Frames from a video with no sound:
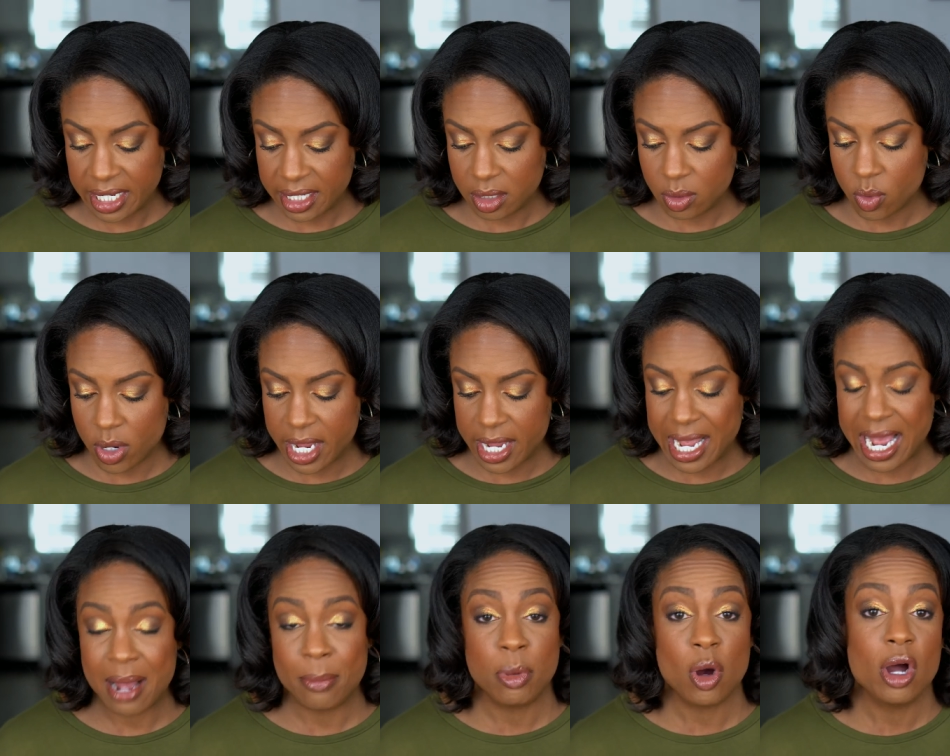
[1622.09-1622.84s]

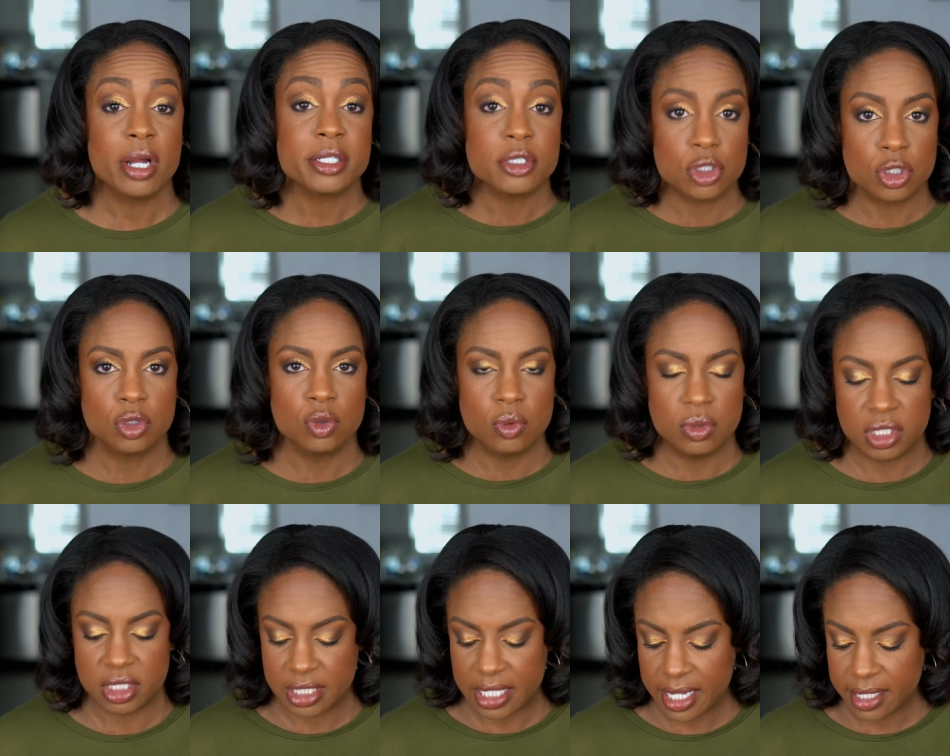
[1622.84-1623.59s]
Anyway, I bought two
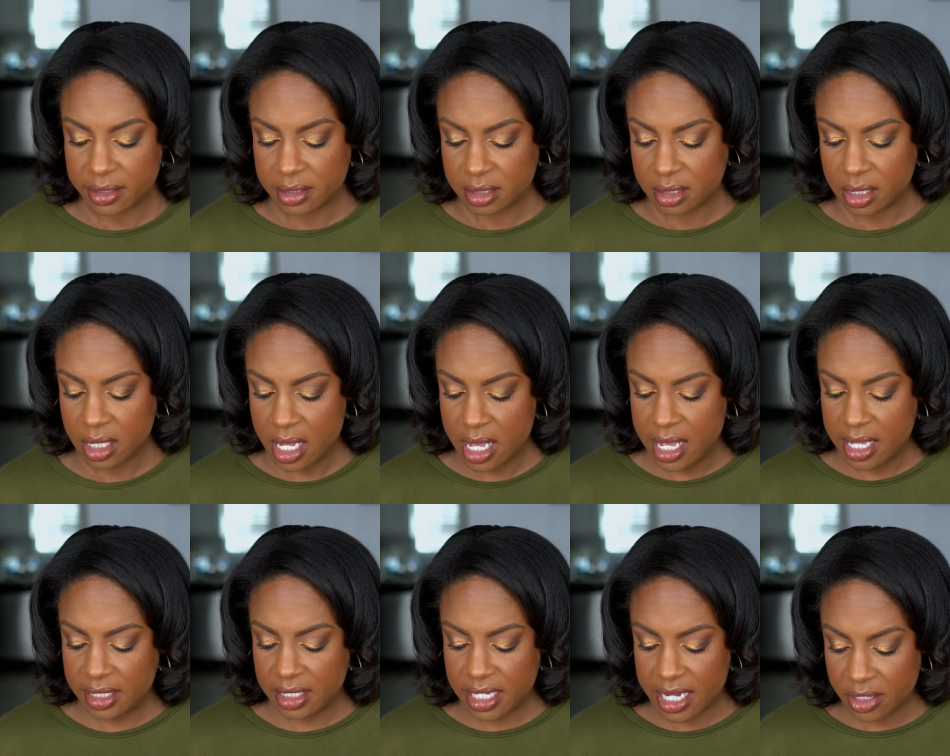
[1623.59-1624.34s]
sets.
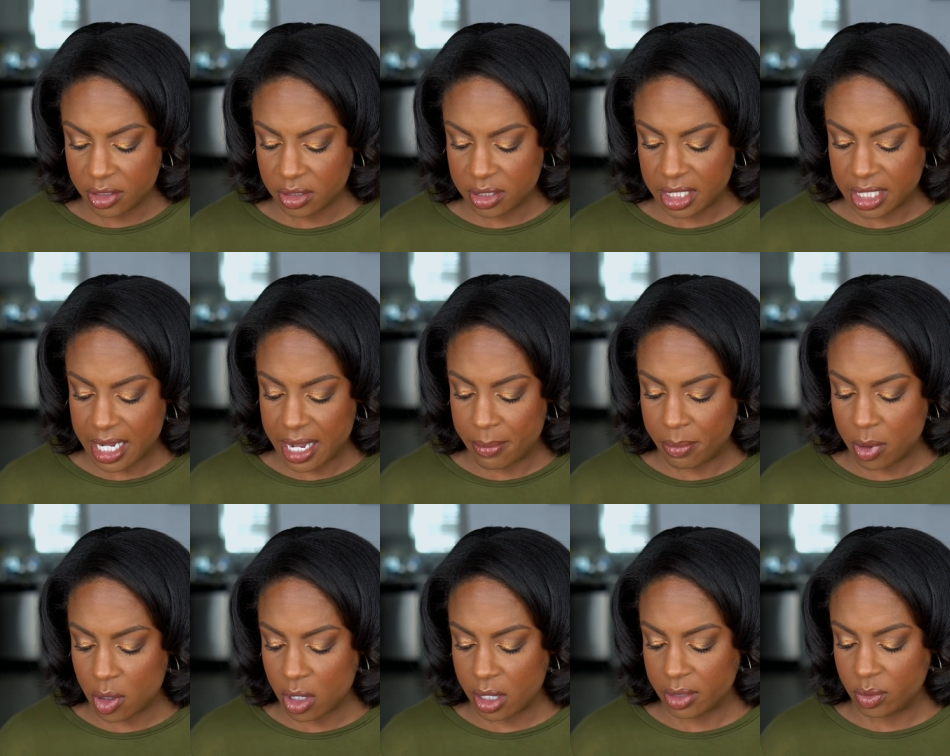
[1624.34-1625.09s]
The other thing I
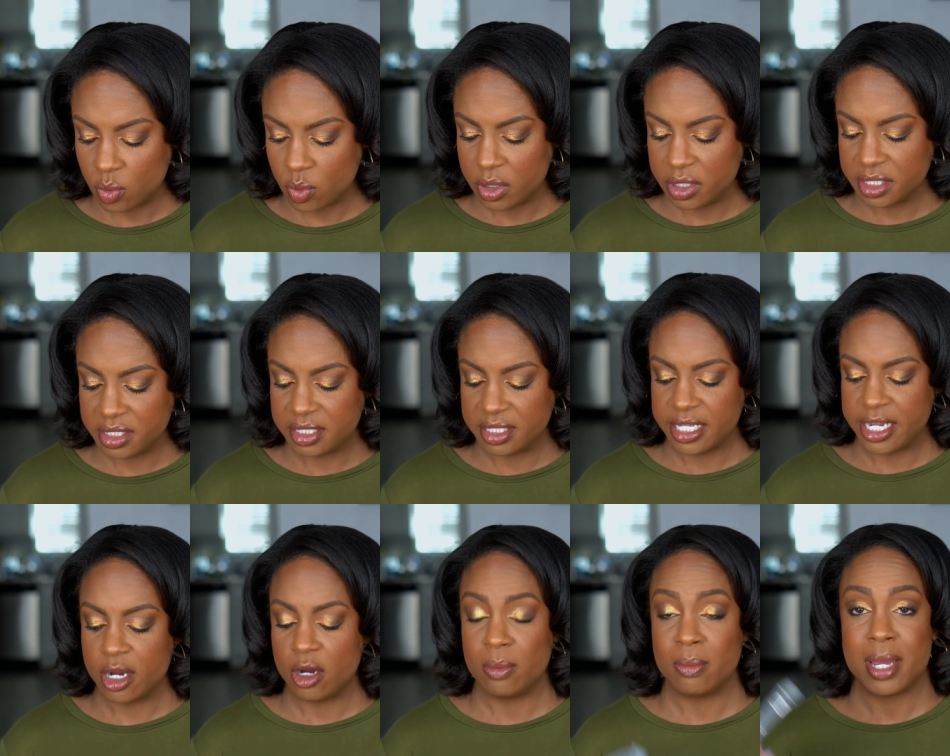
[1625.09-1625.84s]
bought was
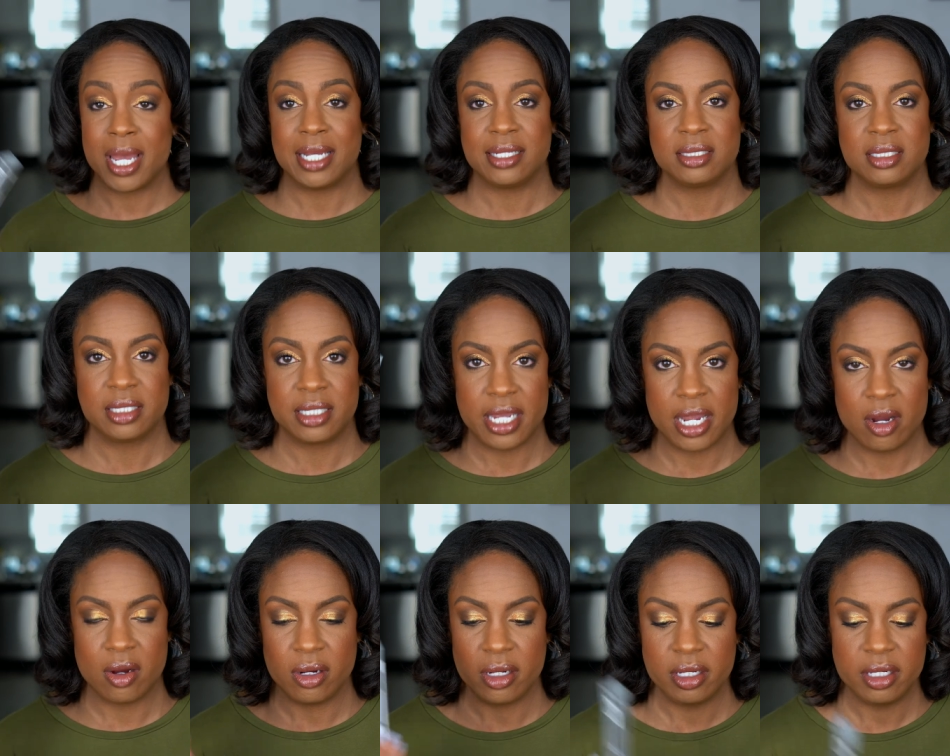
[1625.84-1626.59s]
their
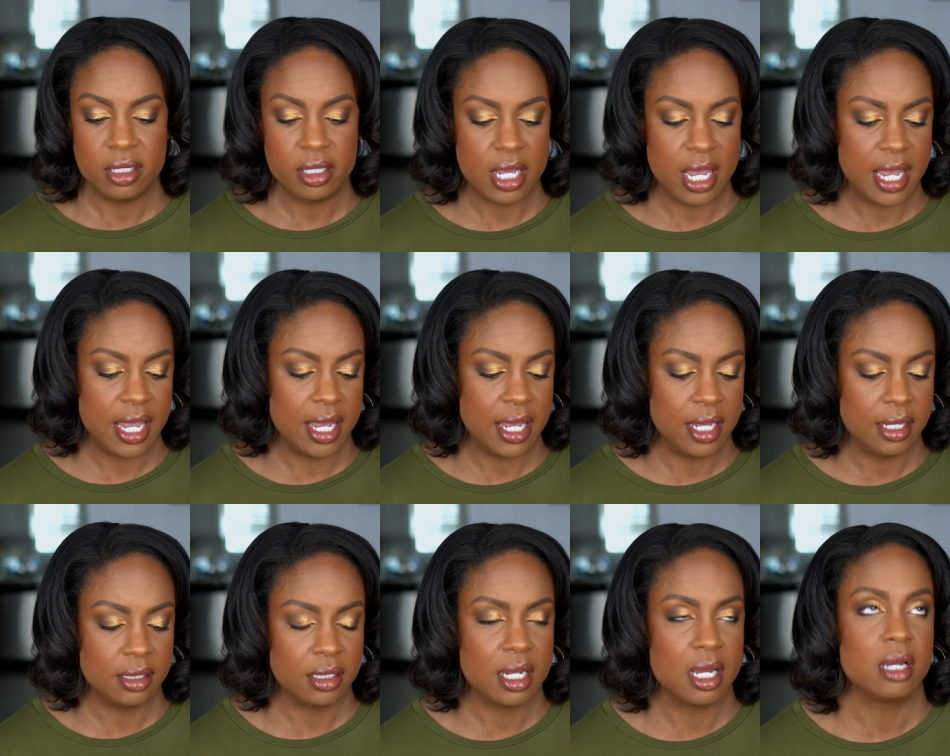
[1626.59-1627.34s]
mascara
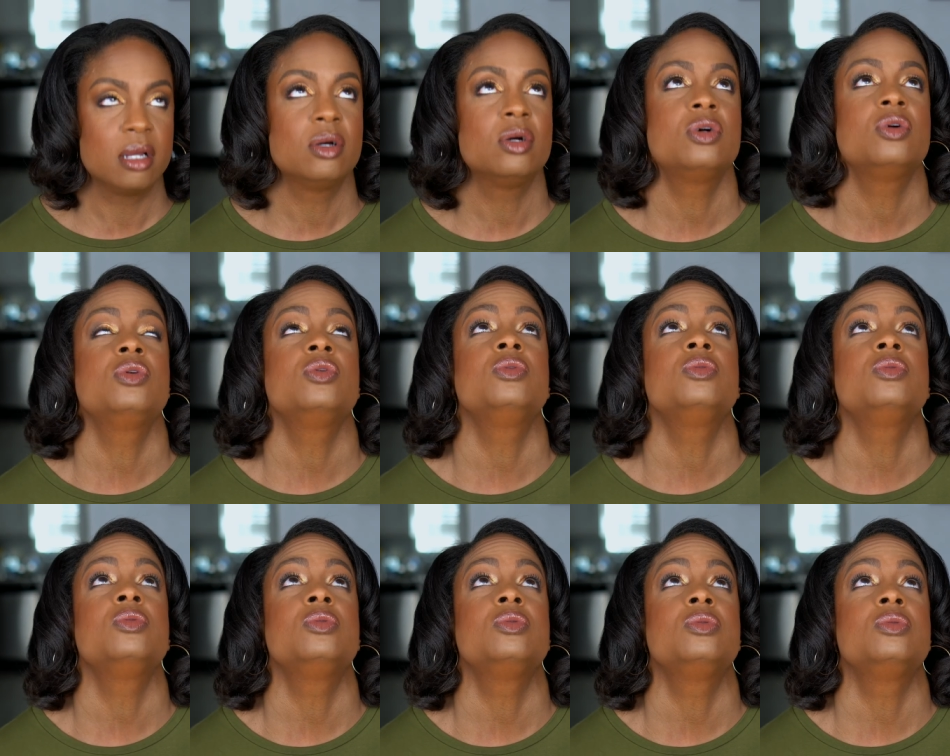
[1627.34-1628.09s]
and
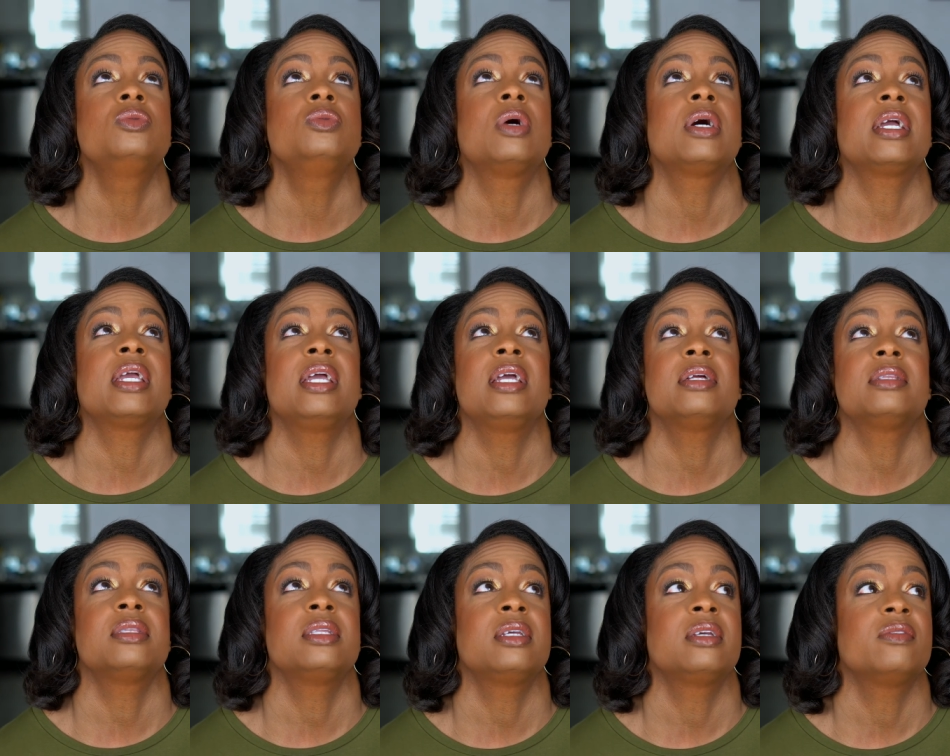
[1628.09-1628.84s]
ooh, I
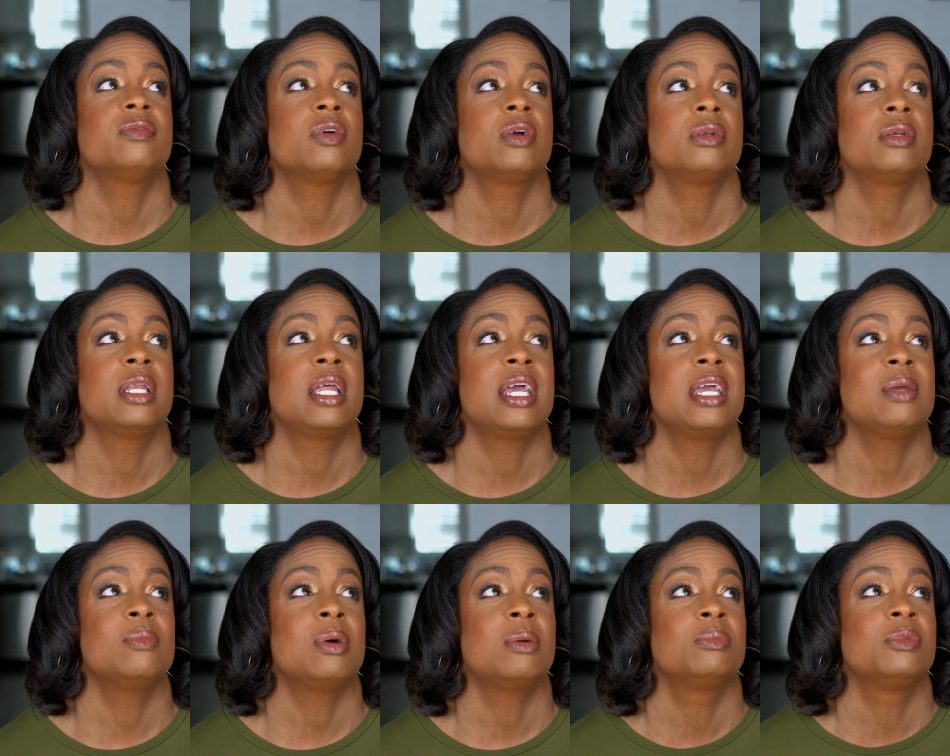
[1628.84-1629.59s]
can't think of her
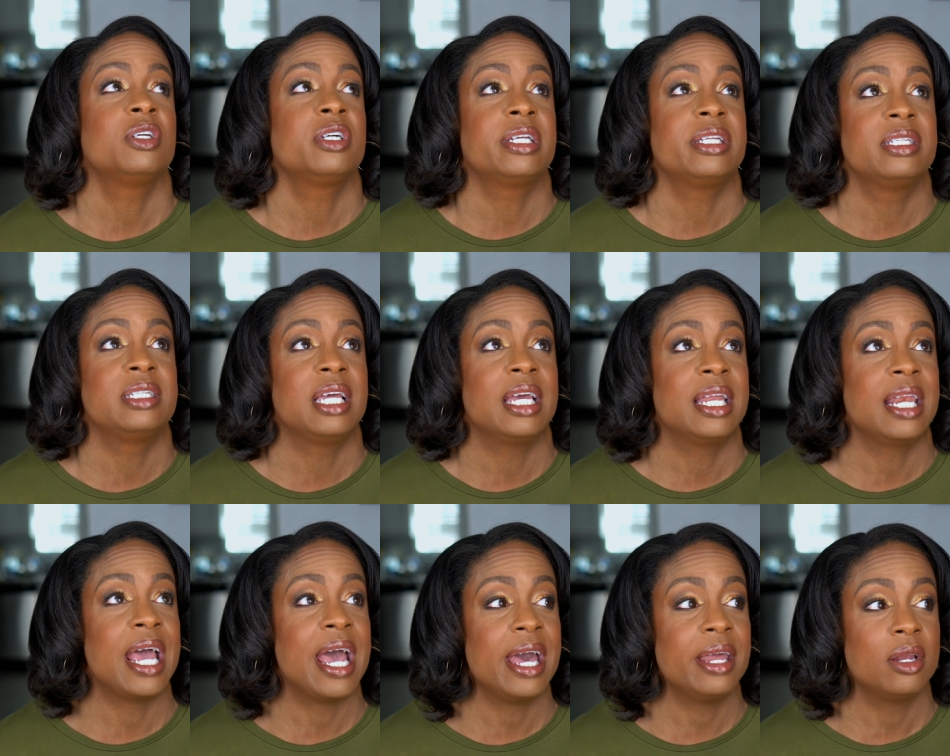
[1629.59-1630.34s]
name. I'm looking
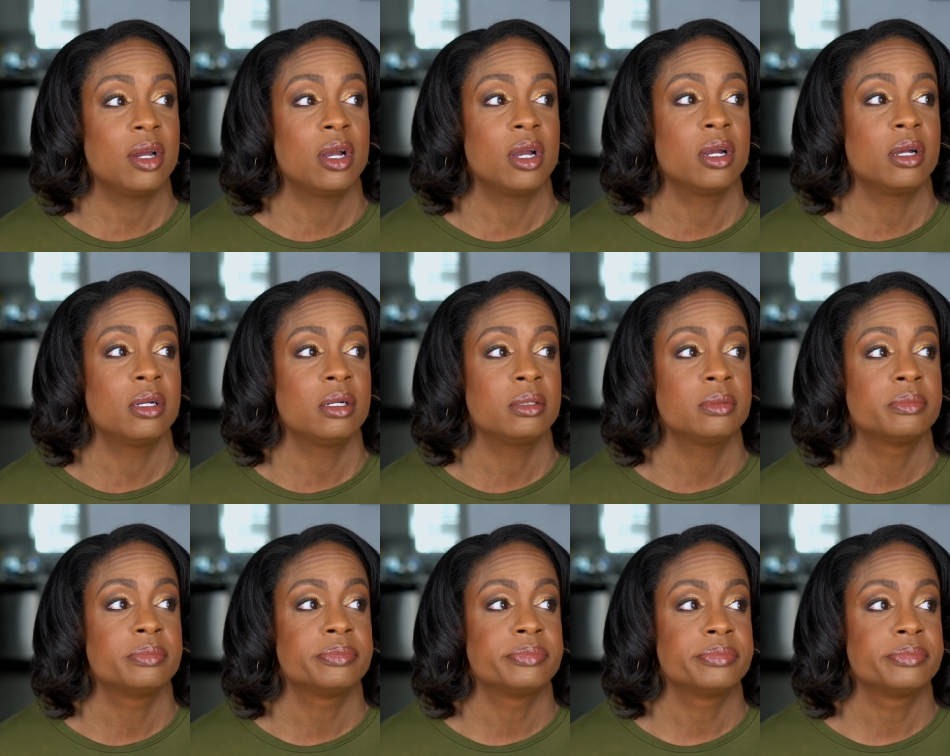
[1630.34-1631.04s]
dead at her.